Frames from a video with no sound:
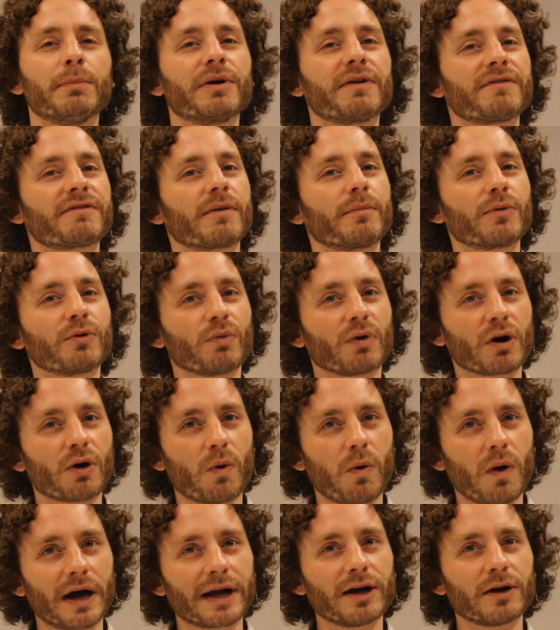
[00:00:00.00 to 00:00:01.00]
but from a
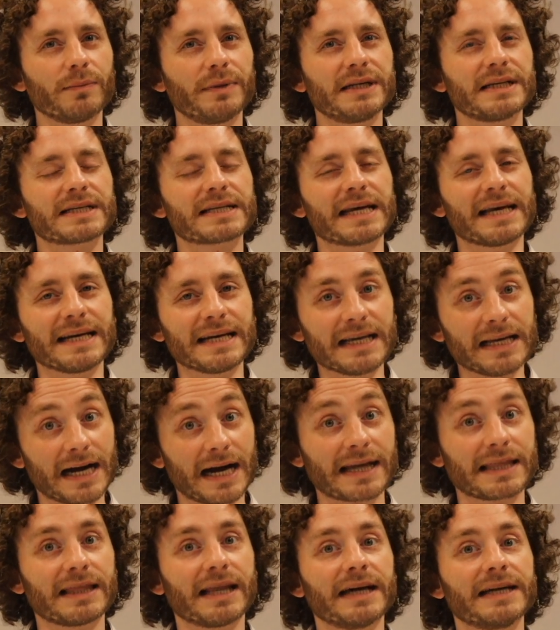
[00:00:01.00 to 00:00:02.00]
requirements and
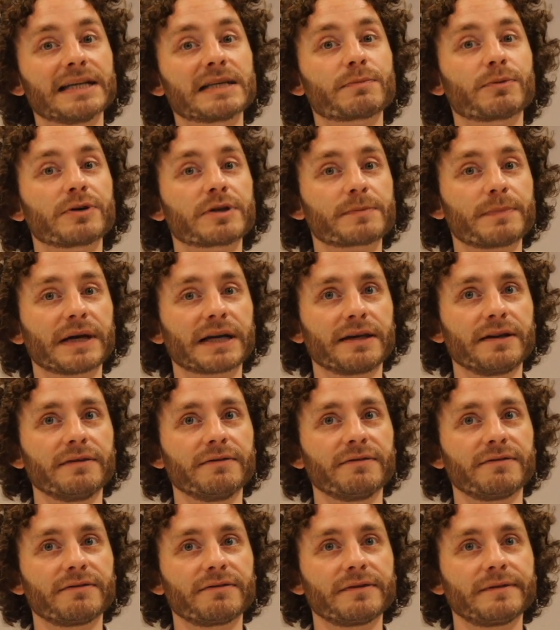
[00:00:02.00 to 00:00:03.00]
guidelines
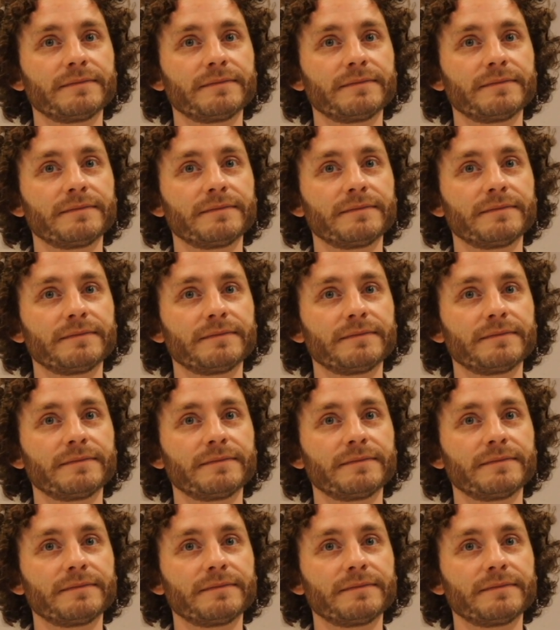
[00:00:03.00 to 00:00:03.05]
perspective.